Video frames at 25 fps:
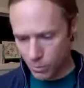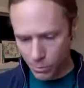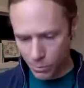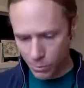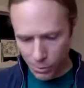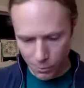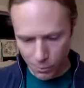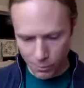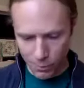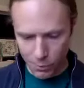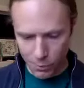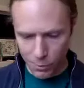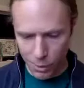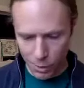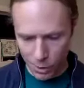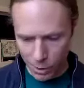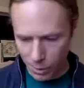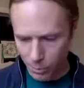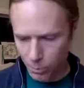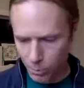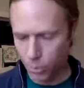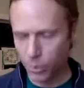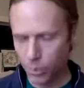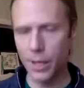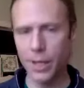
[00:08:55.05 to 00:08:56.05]
the food on our
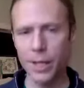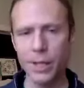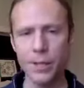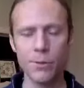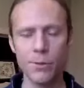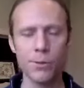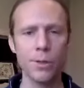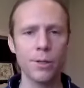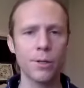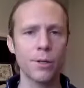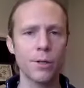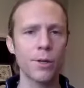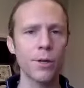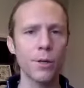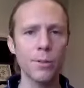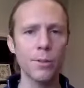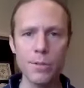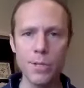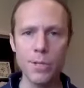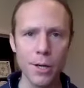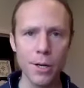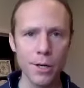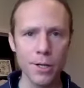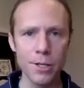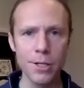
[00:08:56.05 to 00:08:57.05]
plate or the herbs
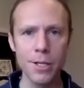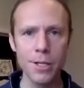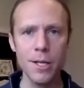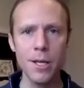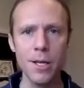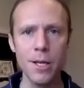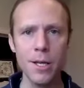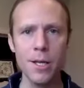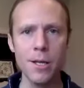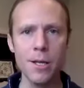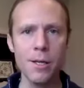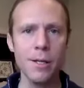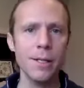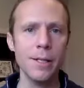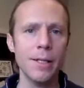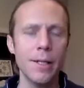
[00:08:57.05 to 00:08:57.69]
in our tea,